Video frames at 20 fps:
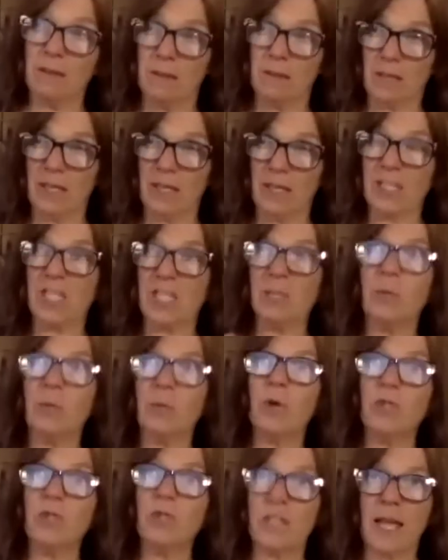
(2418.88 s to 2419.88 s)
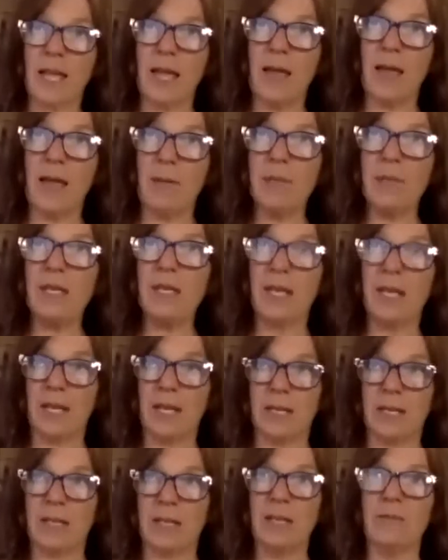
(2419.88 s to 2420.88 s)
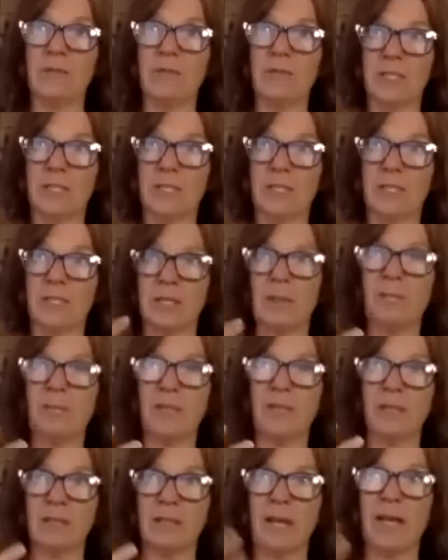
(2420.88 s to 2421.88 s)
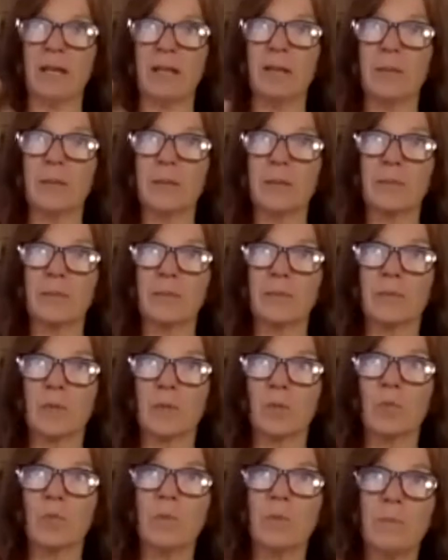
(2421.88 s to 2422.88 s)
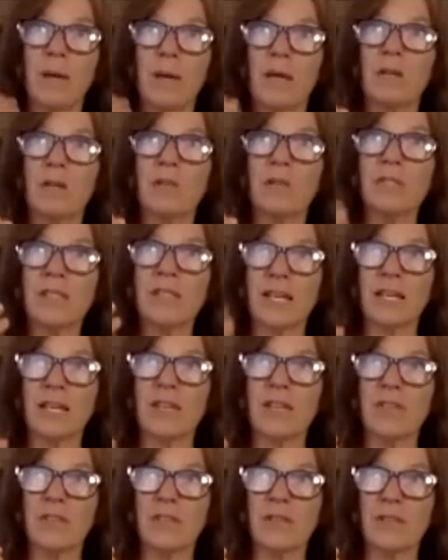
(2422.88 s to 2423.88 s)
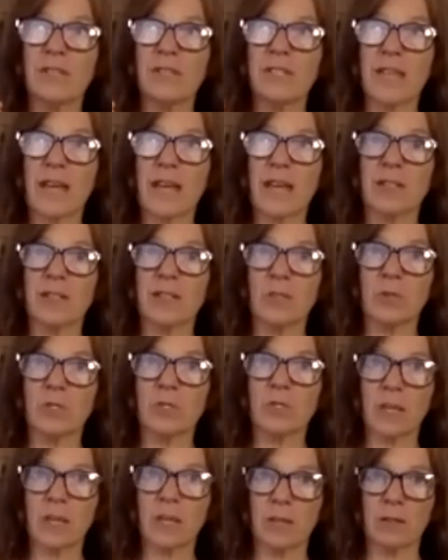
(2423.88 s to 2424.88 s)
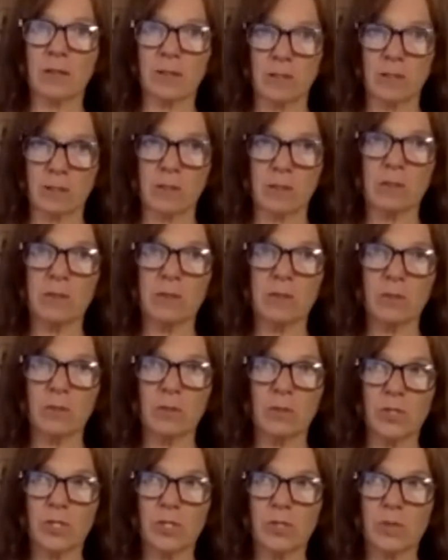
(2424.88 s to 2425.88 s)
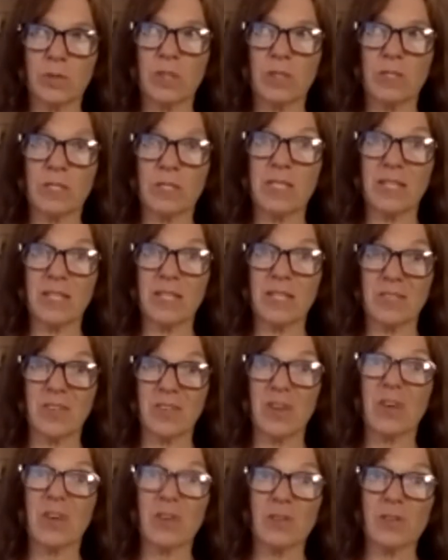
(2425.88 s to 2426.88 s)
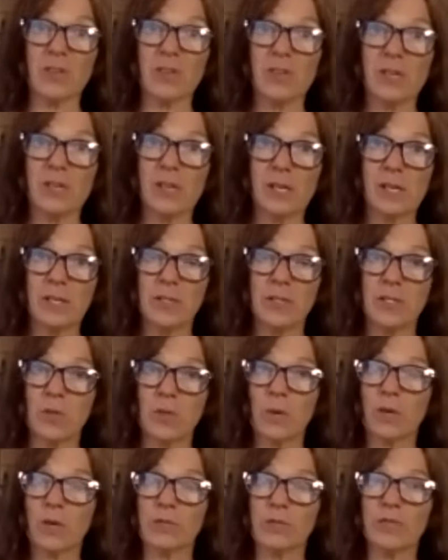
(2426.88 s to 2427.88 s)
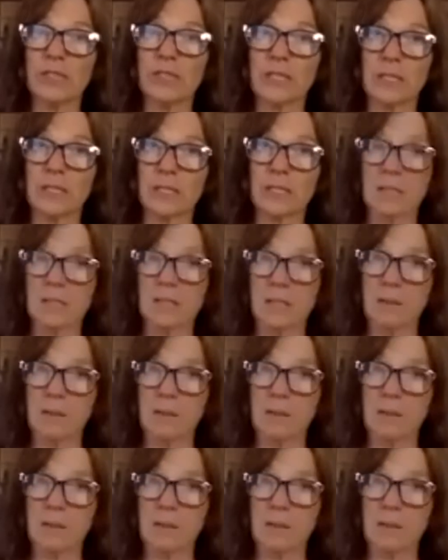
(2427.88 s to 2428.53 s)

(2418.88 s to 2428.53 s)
It's supposed to emanate even something that repels anything that's ectoskeletal, which is what ticks are, and so are fleas.